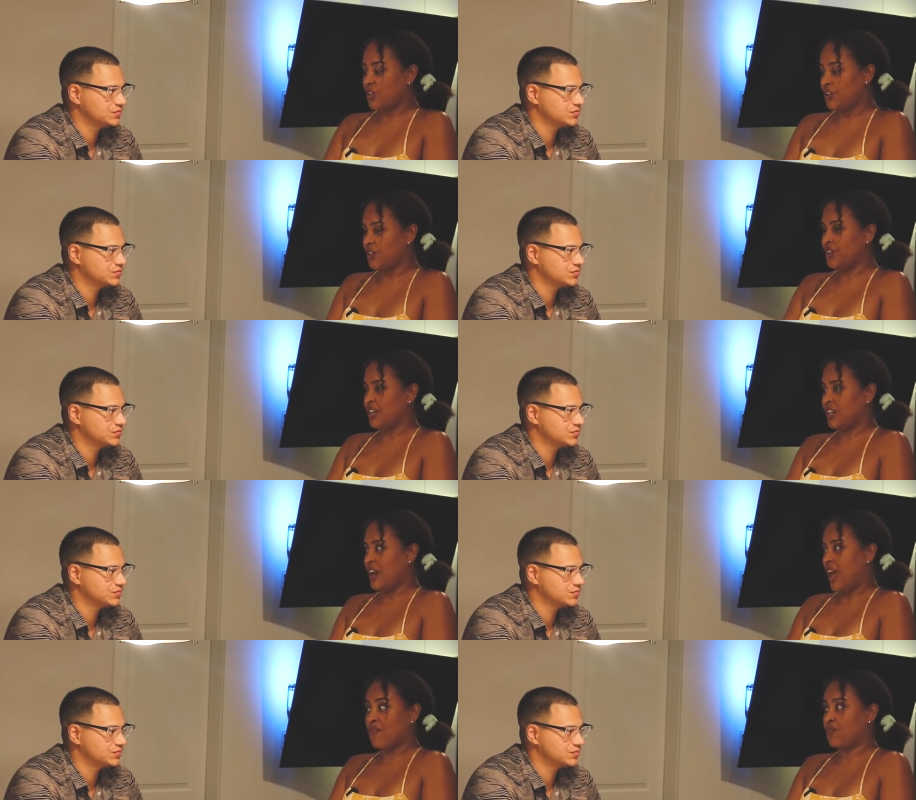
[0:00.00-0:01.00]
Speaker 1: hurting
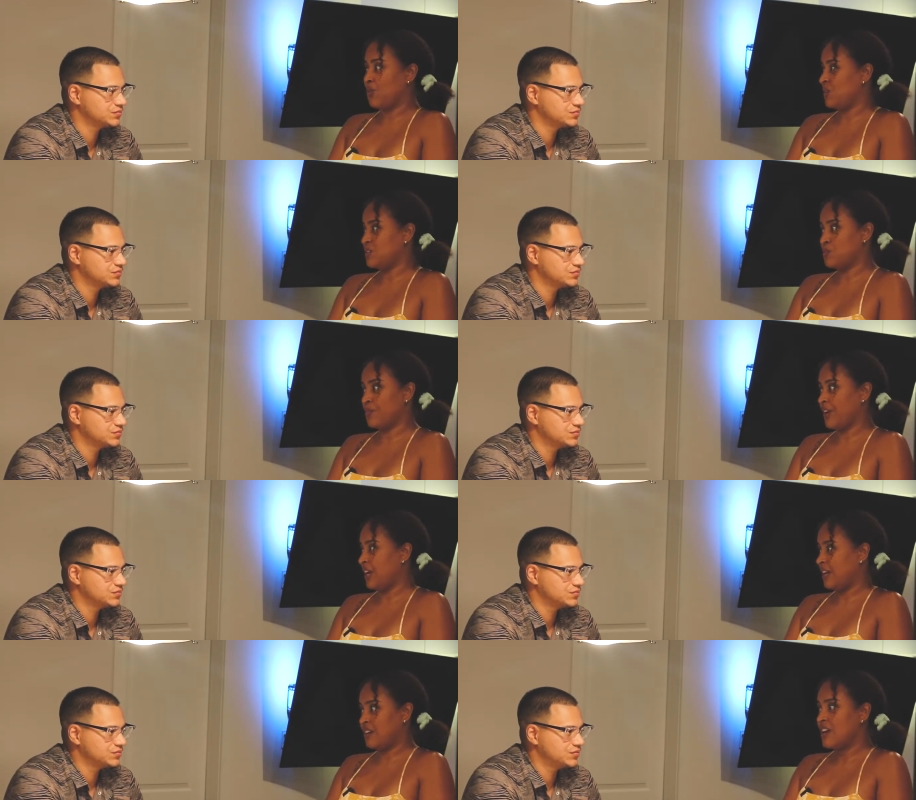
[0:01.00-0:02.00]
everyone's
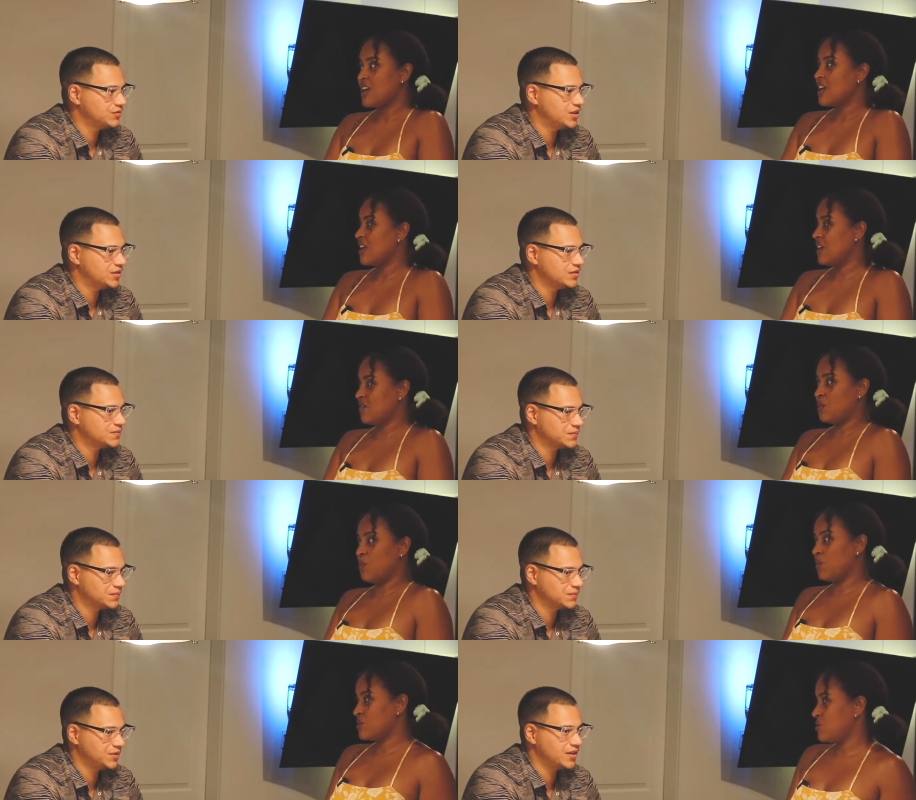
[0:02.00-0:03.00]
brain yeah. even
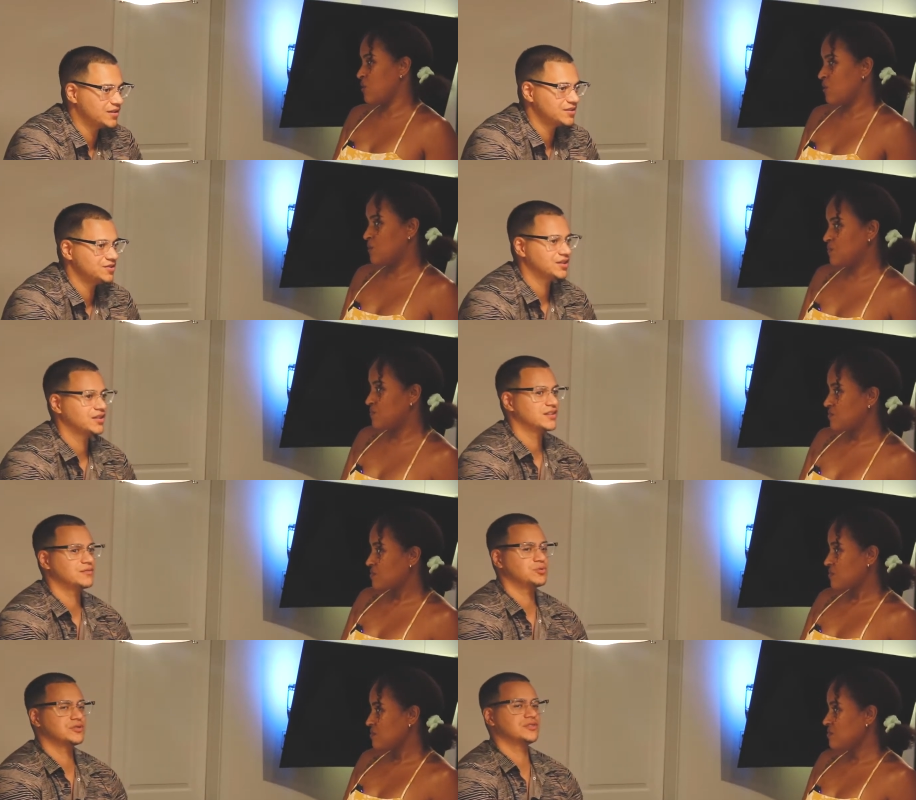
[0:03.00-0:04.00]
more yeah, so because think
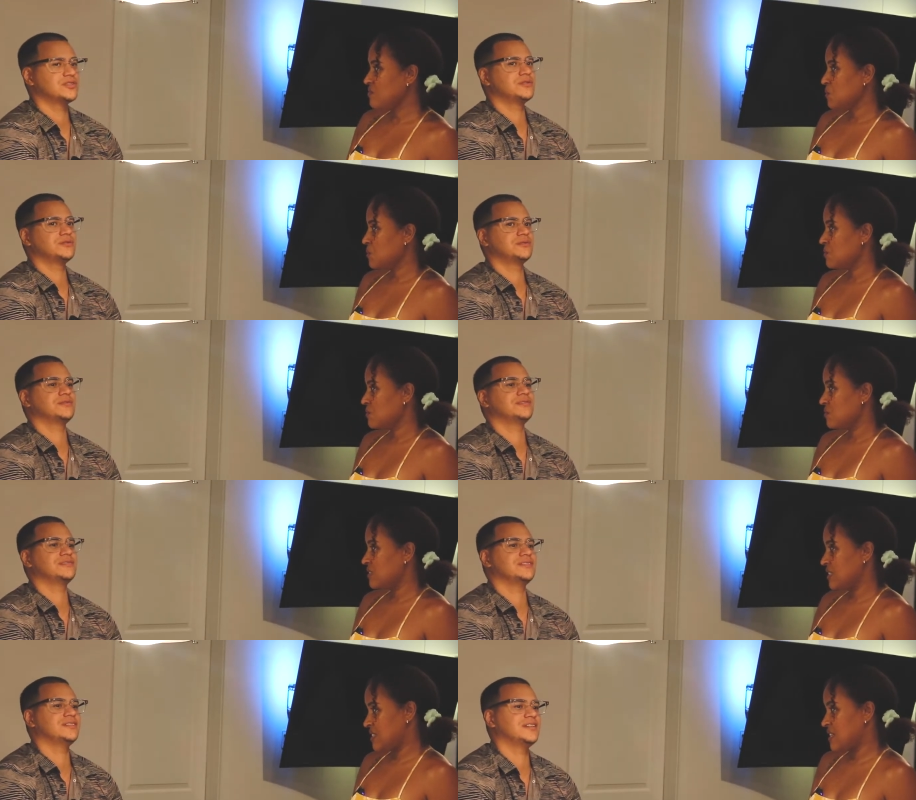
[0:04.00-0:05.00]
we're so
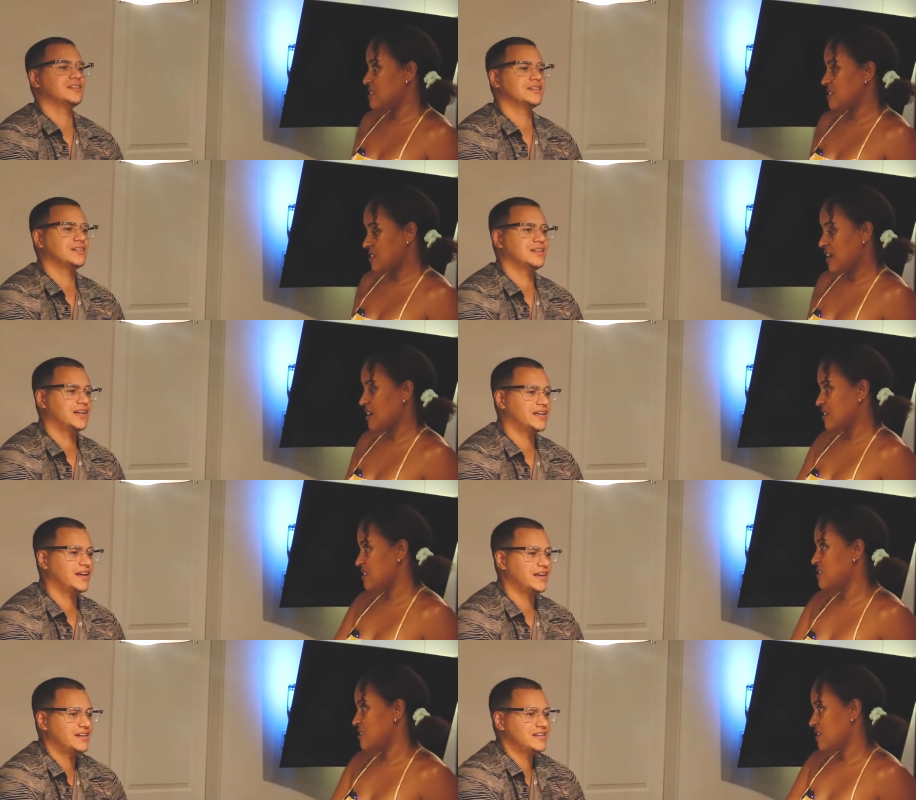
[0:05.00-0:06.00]
desensitized
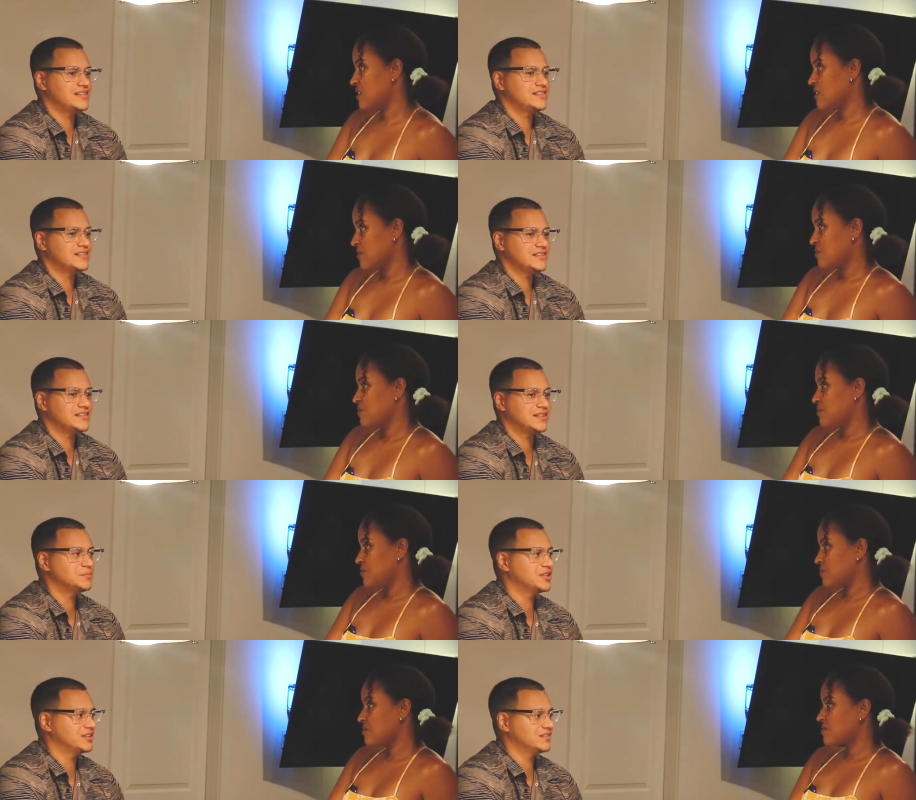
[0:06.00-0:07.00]
yeah
Speaker 2: and easily
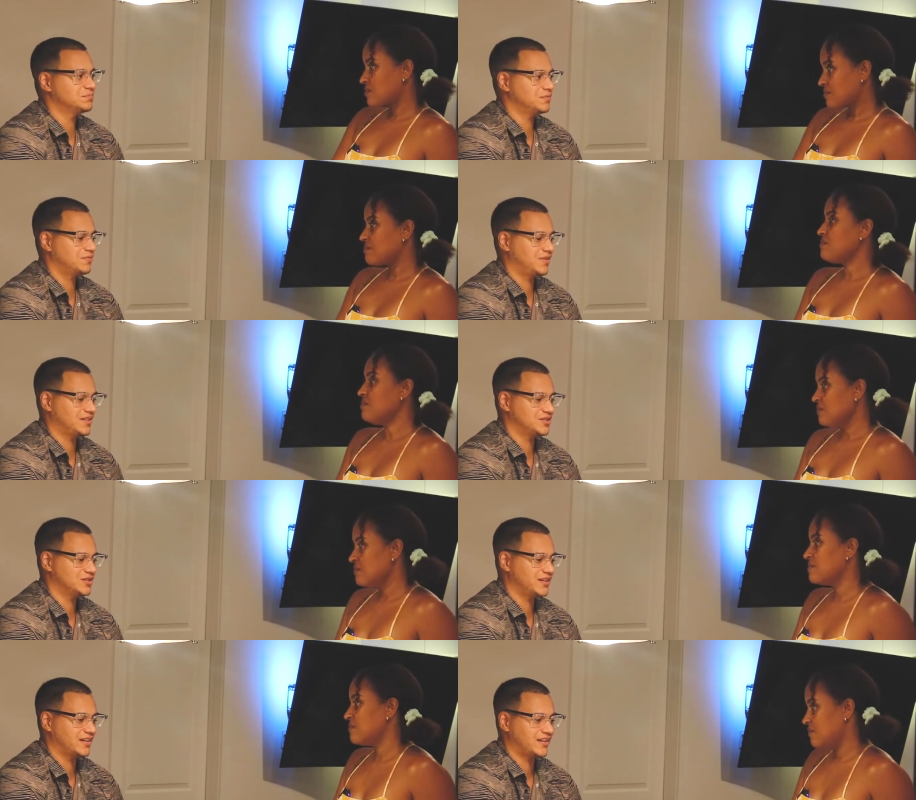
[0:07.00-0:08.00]
stimulated and
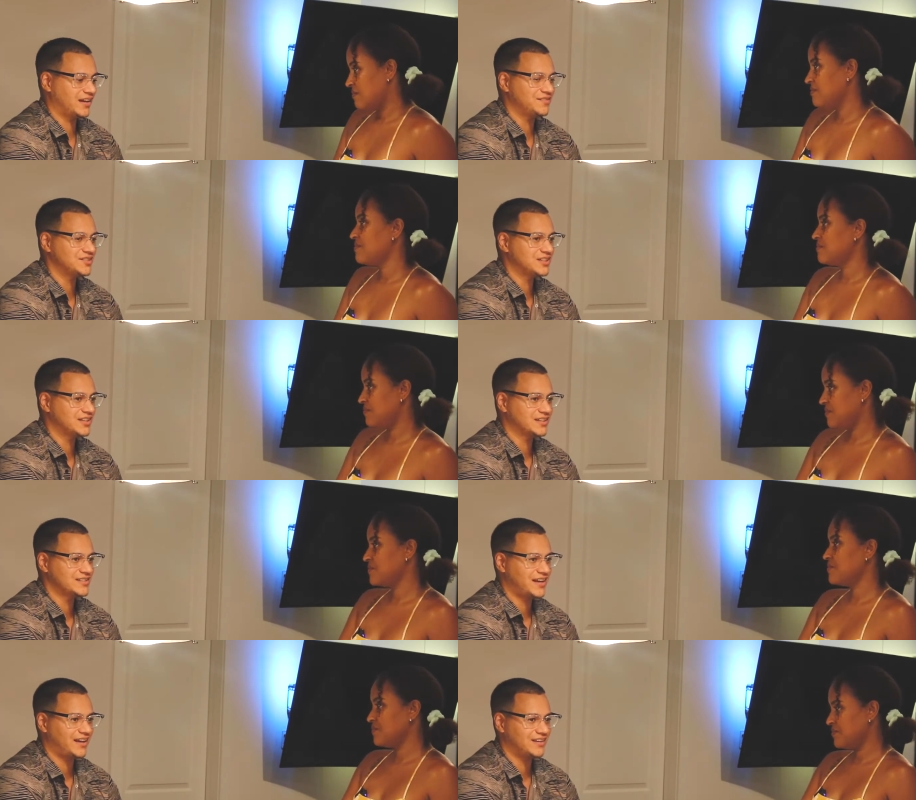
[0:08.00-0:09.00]
so like everything is
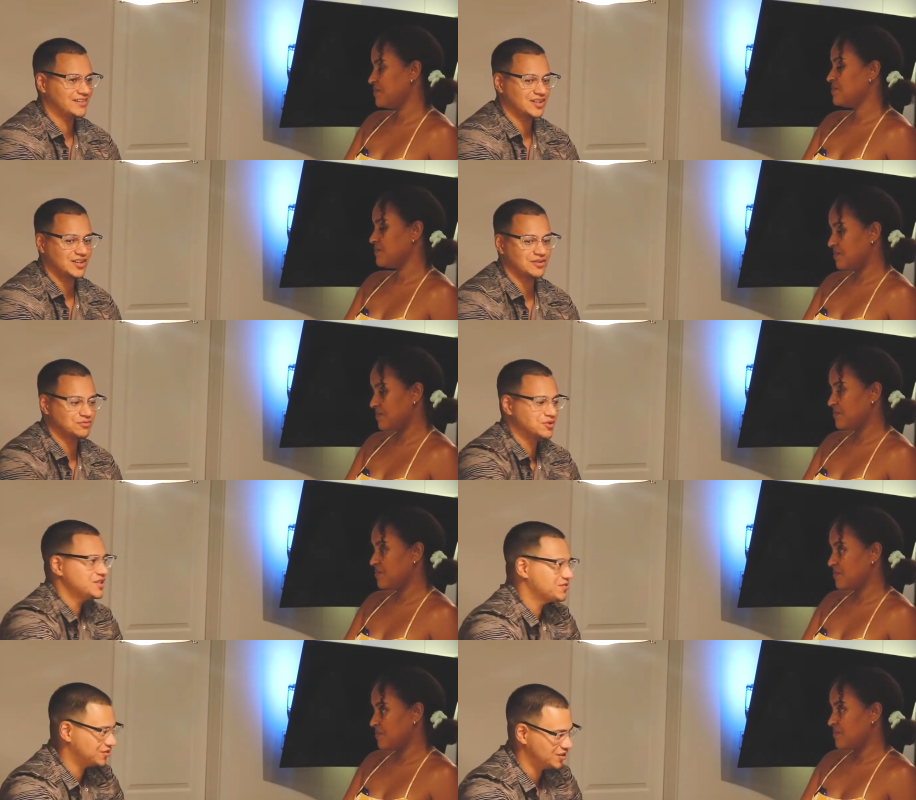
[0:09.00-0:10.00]
at of
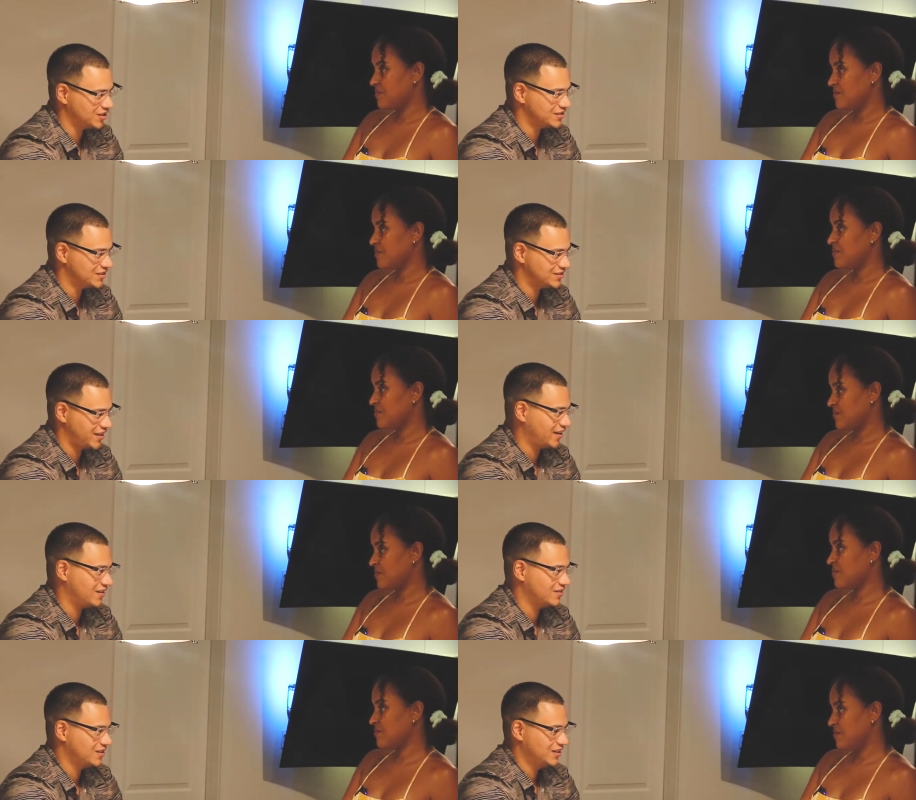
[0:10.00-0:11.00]
reach for us mm-hmm. now.
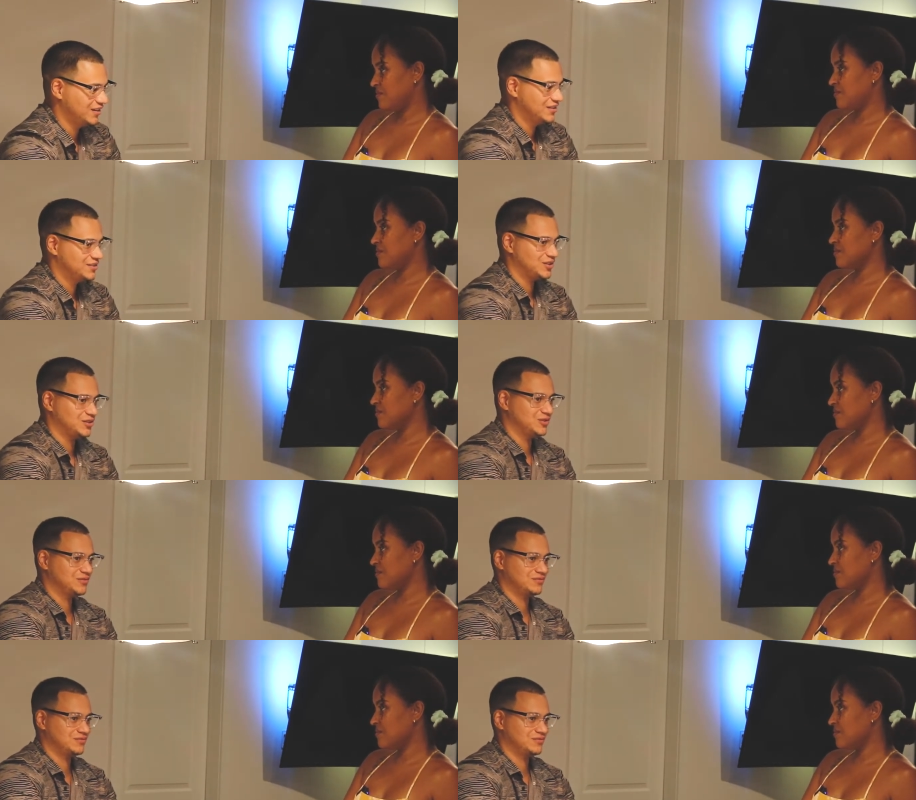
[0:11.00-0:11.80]
Mm-hmm. So